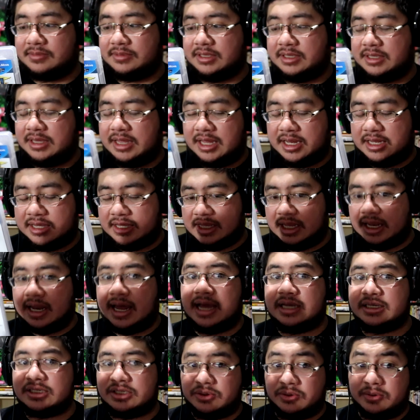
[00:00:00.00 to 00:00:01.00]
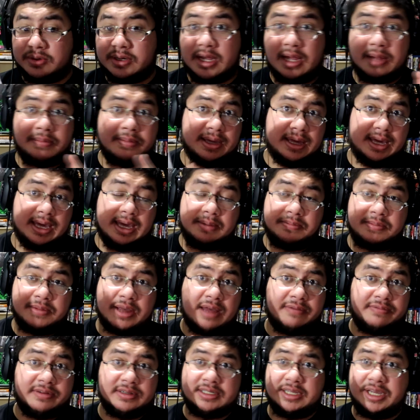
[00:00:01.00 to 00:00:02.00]
the, the last SOCOM game,
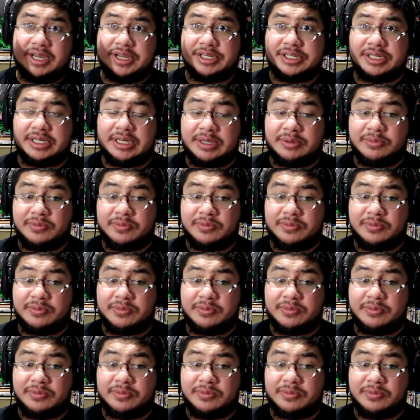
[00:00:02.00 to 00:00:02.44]
Confrontation,